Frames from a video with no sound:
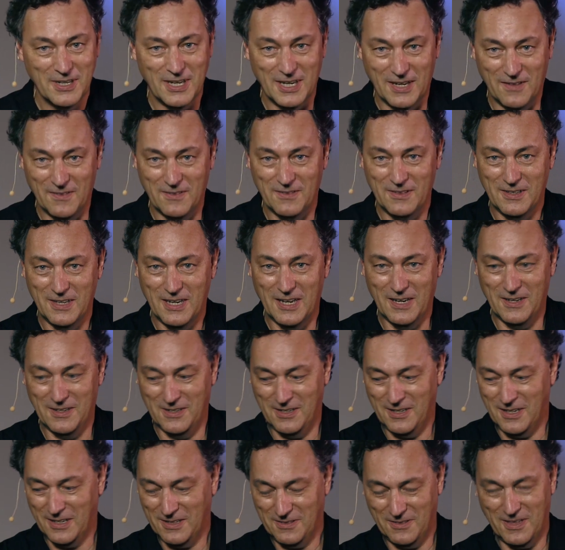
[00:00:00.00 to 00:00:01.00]
And,
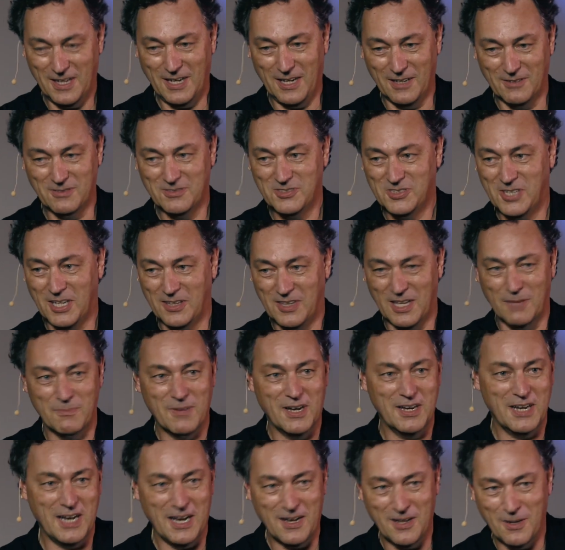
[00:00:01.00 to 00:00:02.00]
and they can stick their
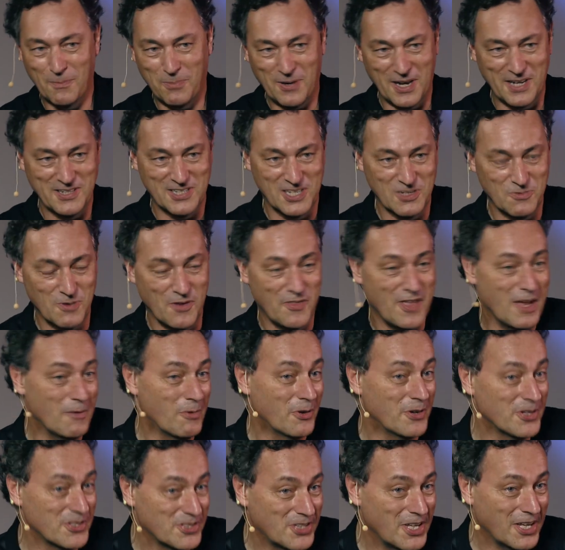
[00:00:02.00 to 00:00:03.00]
money in the places where they
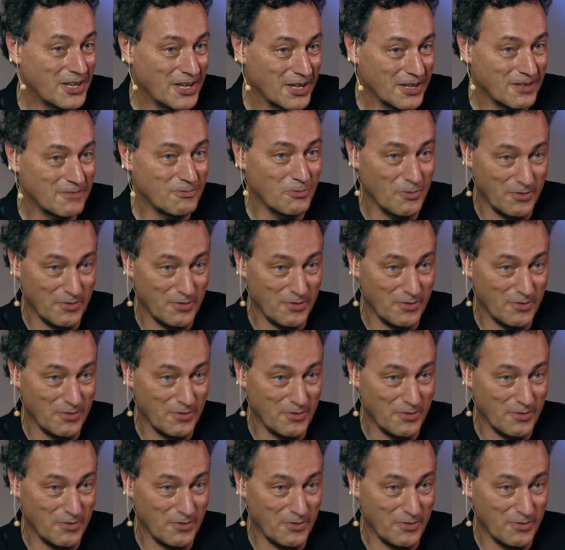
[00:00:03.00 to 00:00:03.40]
want to stick it